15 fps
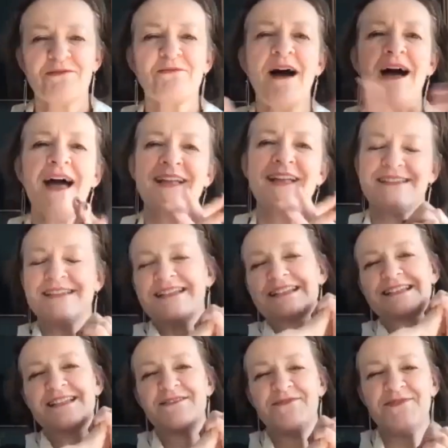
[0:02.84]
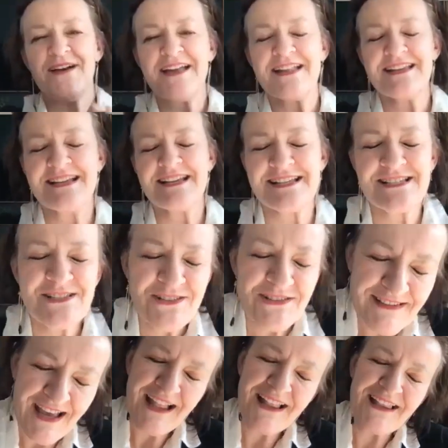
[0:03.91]
Right, Stefania. So
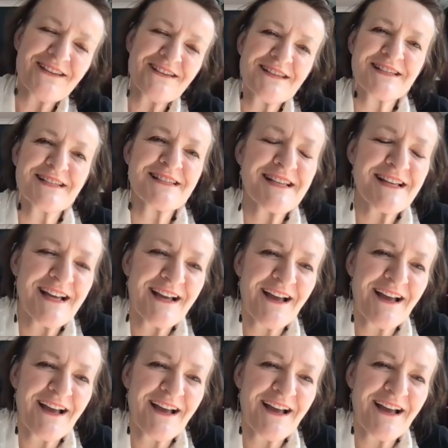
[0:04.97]
tell us